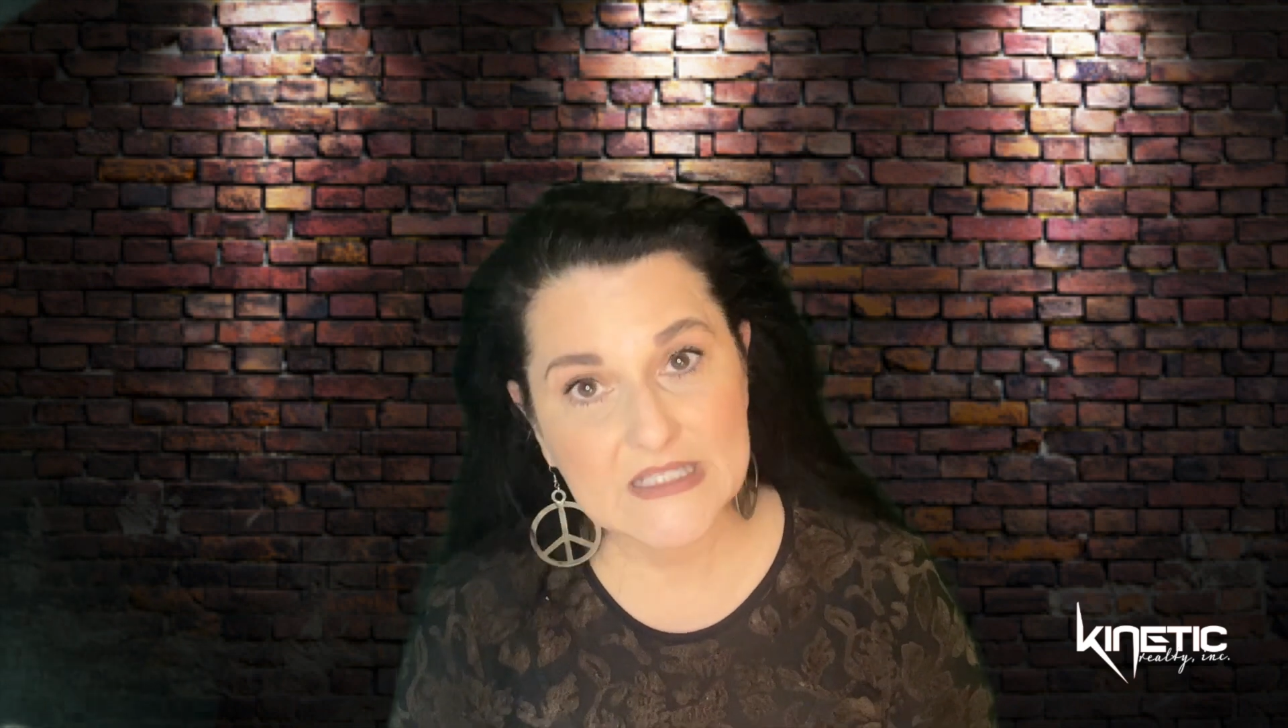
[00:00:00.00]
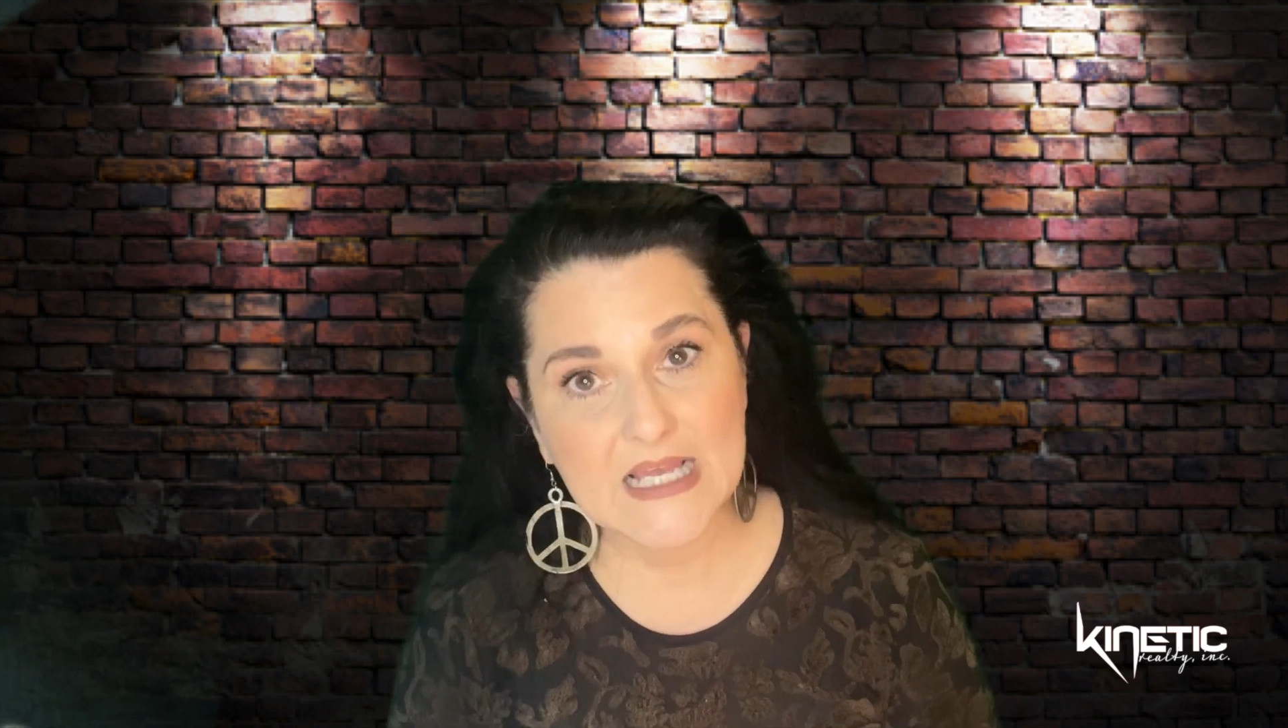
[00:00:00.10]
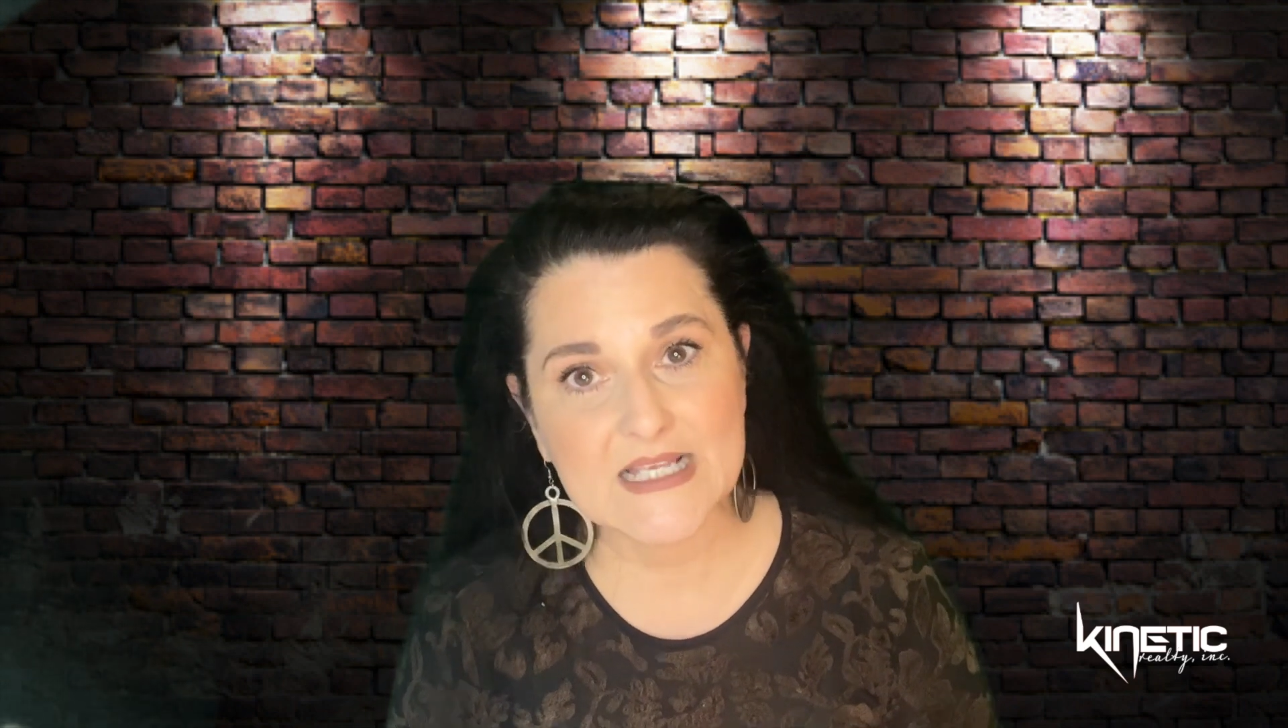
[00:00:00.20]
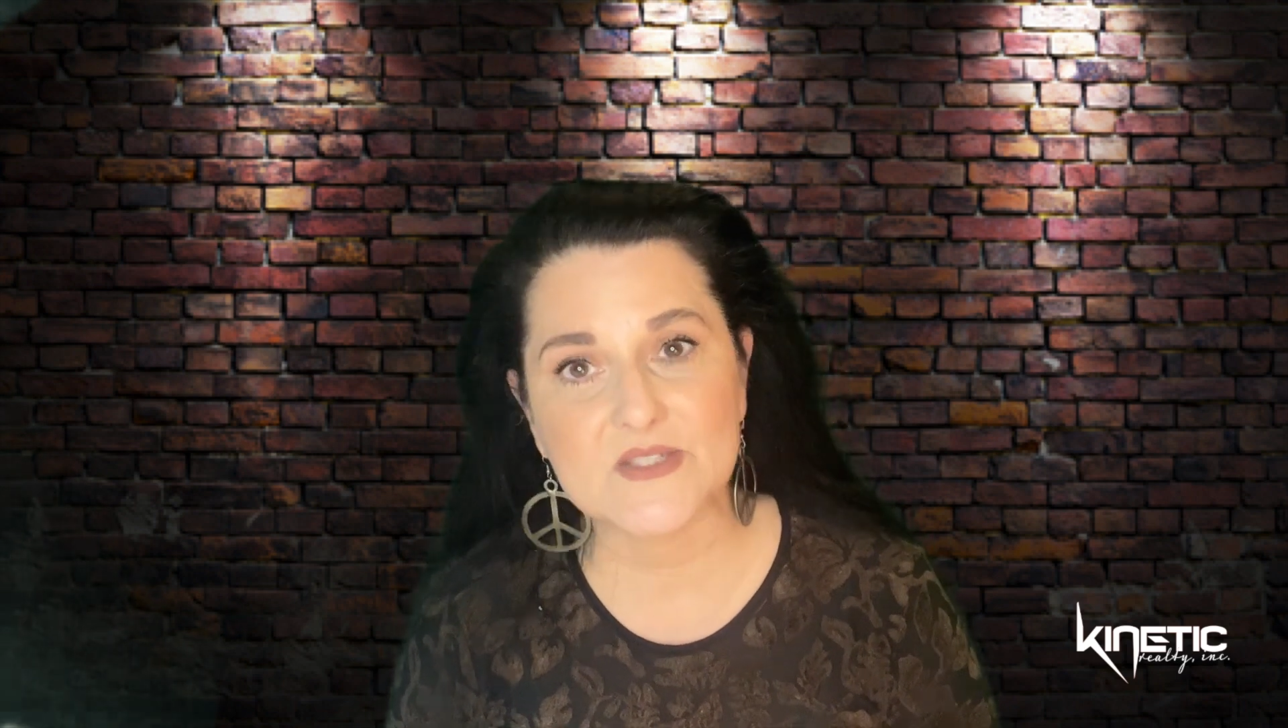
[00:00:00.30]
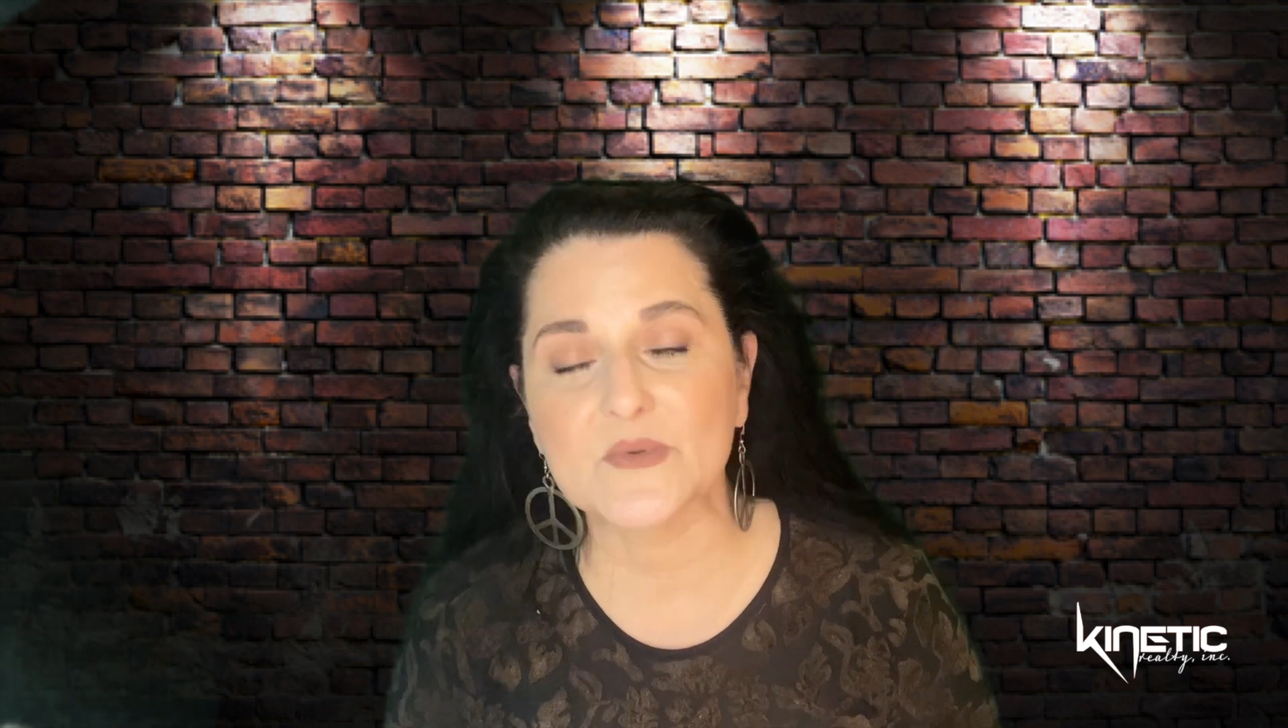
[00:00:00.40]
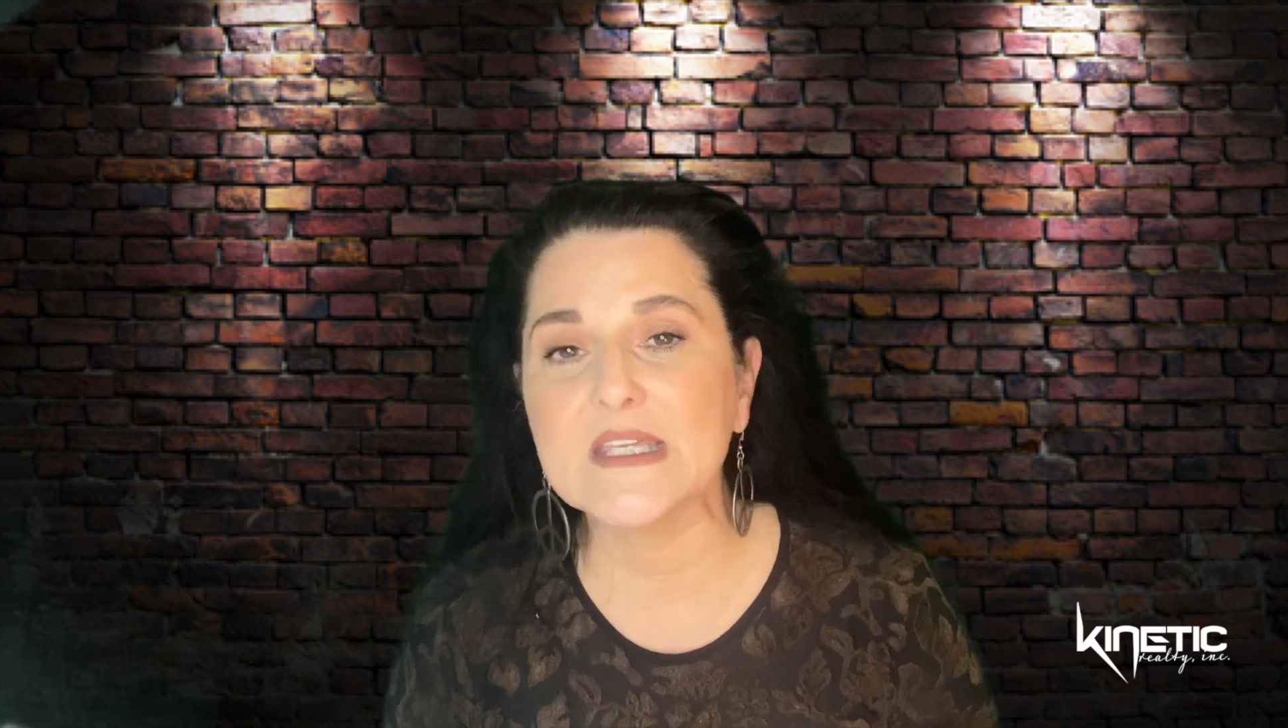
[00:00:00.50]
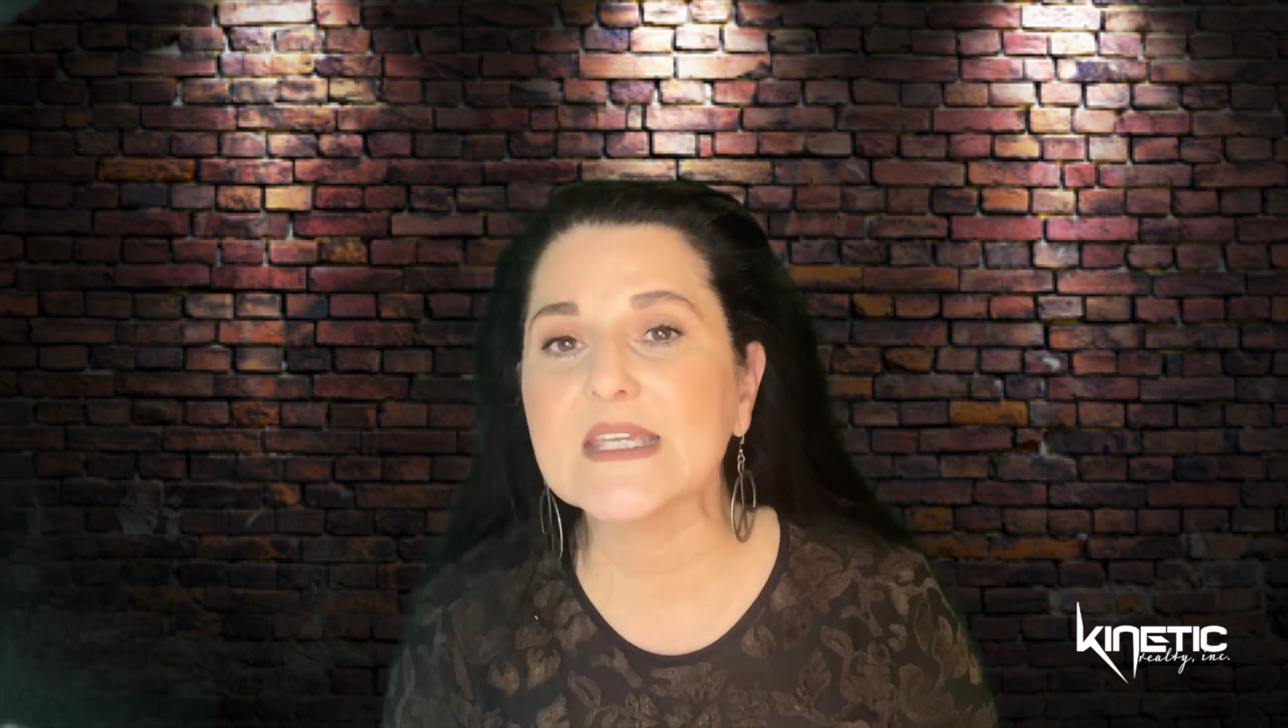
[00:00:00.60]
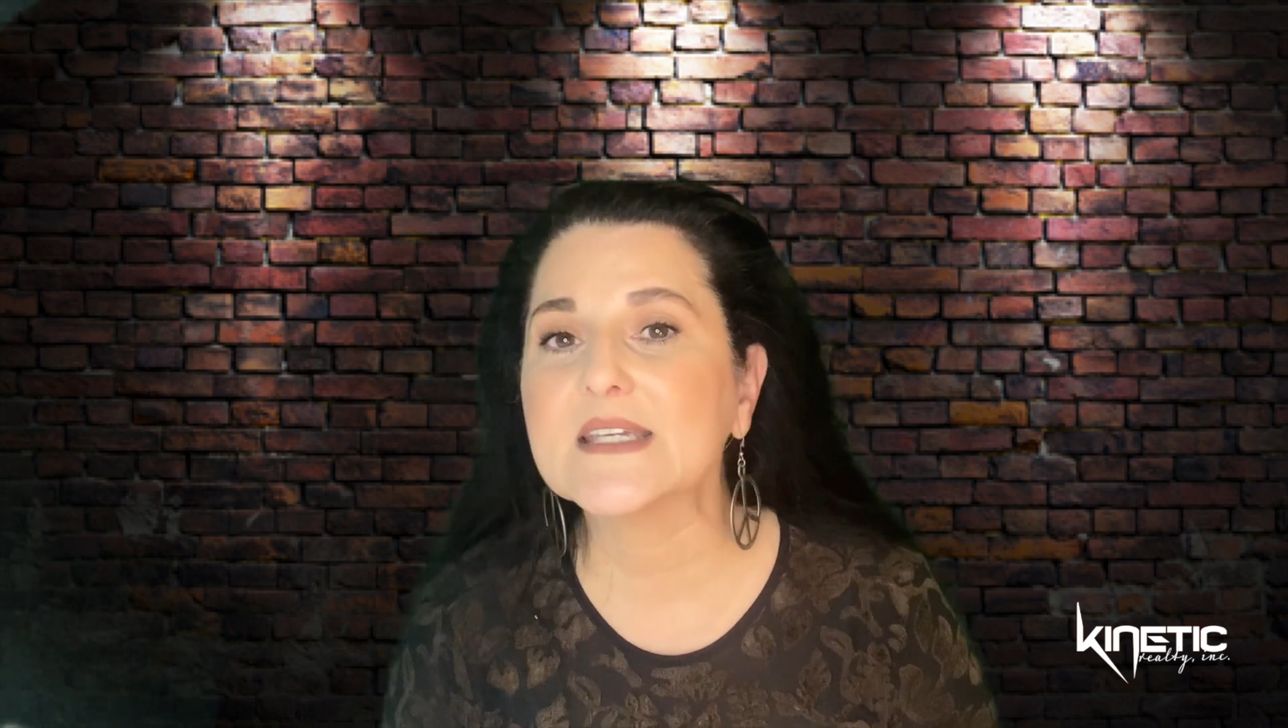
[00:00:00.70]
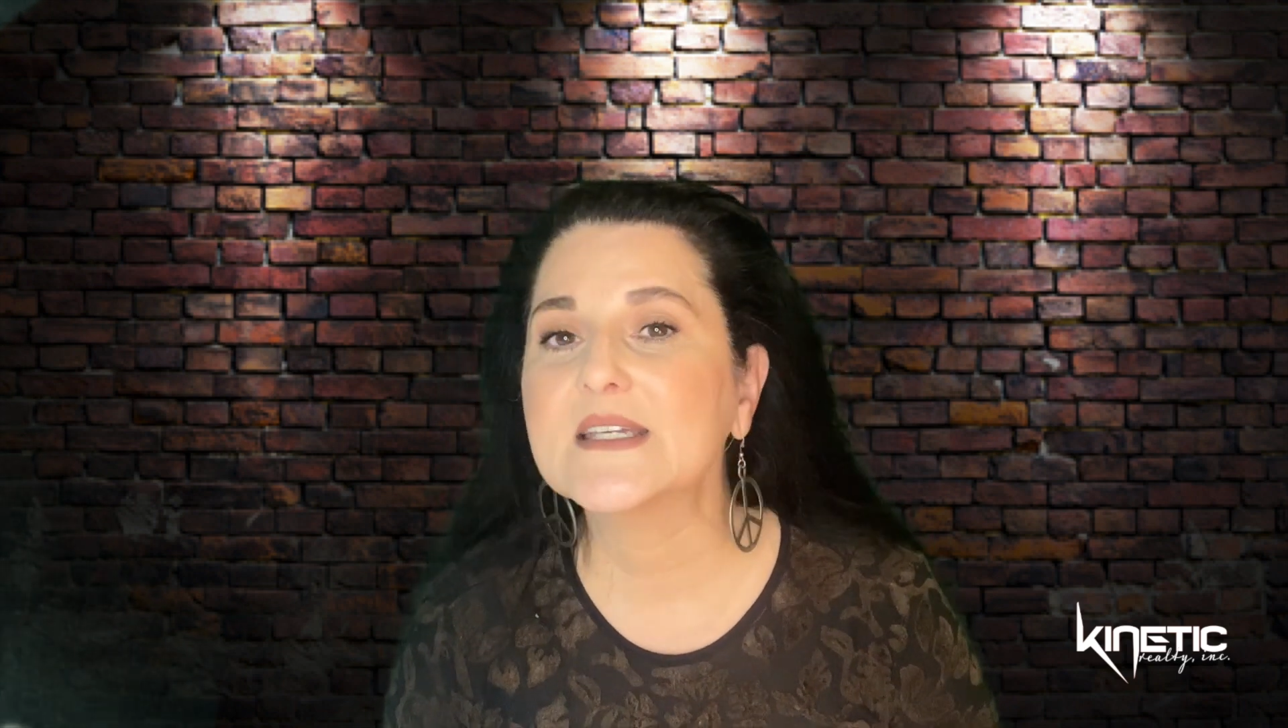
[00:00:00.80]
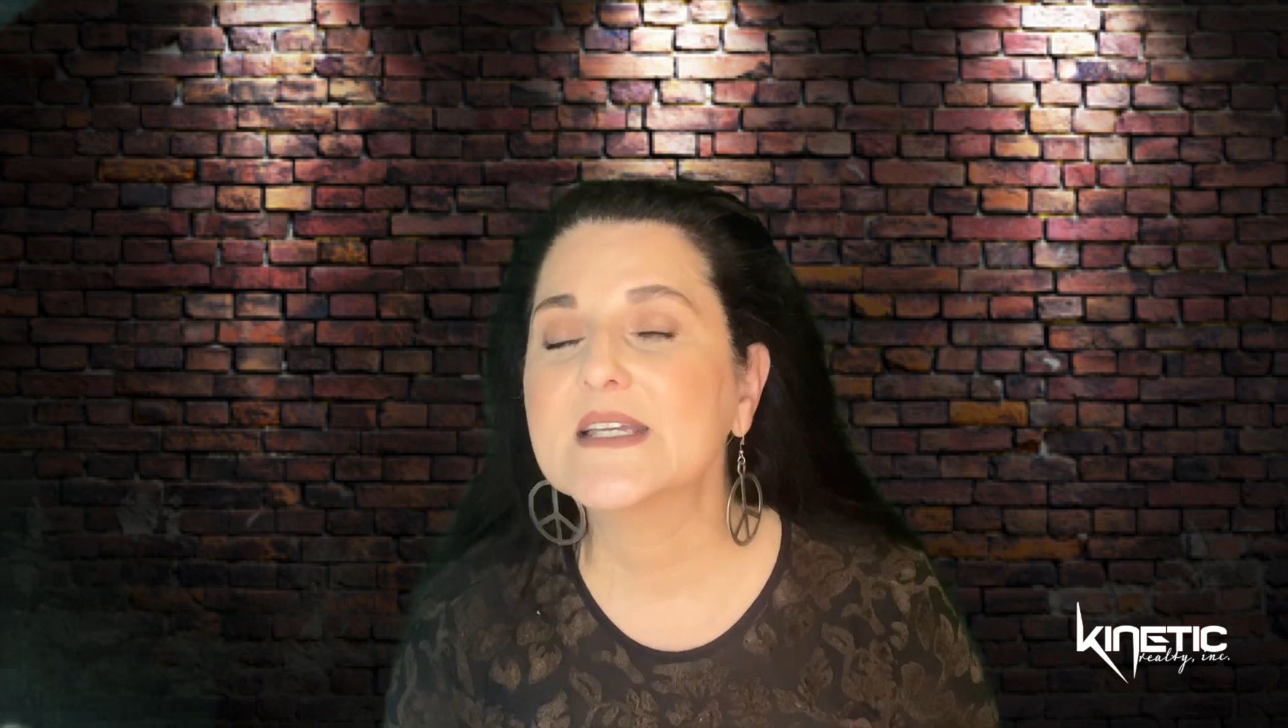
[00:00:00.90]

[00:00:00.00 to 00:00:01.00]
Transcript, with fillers: last week.